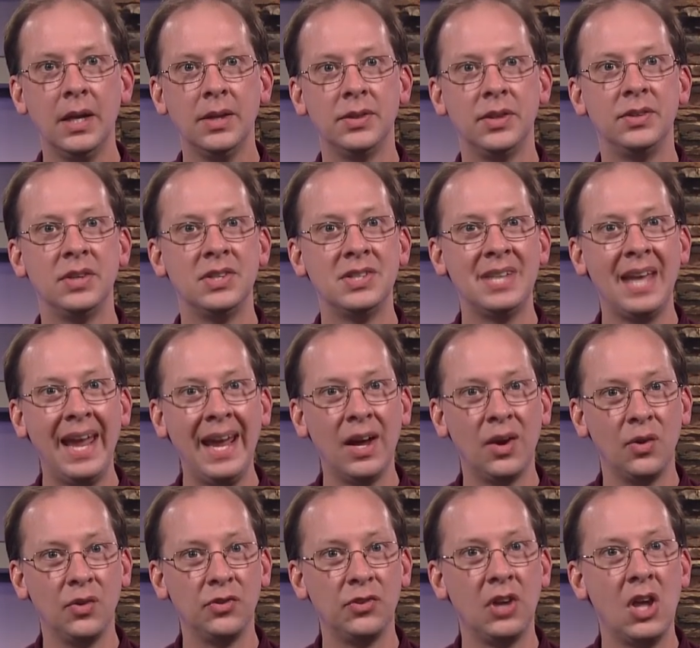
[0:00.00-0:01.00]
The
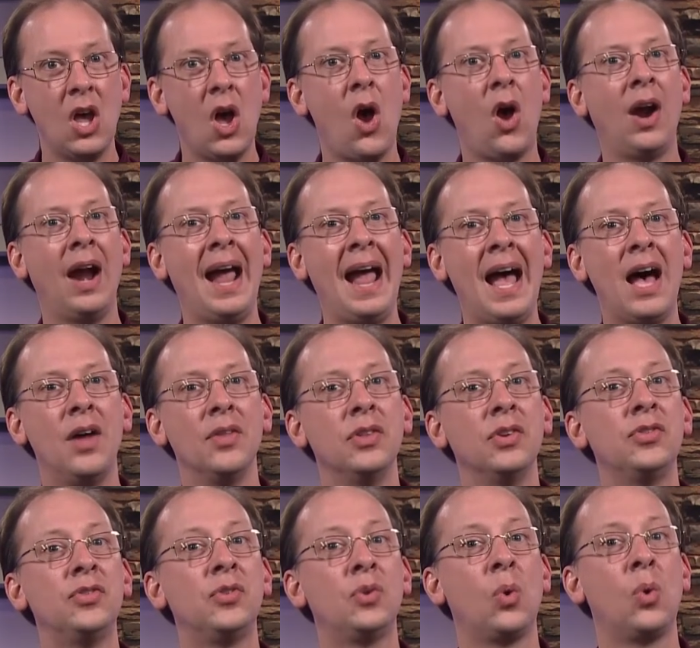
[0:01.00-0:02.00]
details are how the
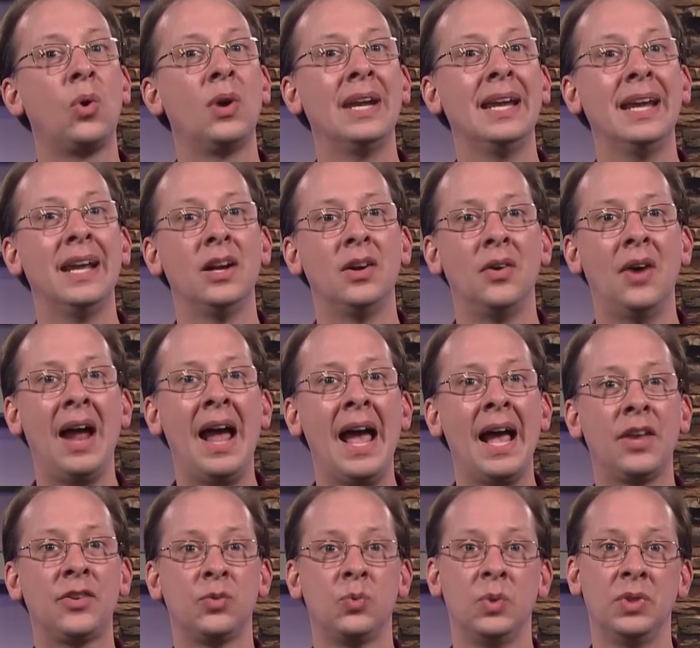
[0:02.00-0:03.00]
story
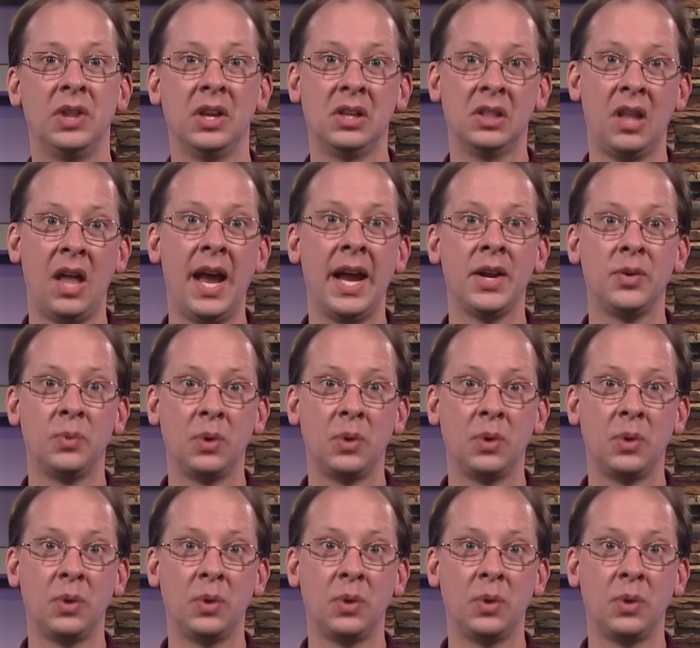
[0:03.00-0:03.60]
interacts with the client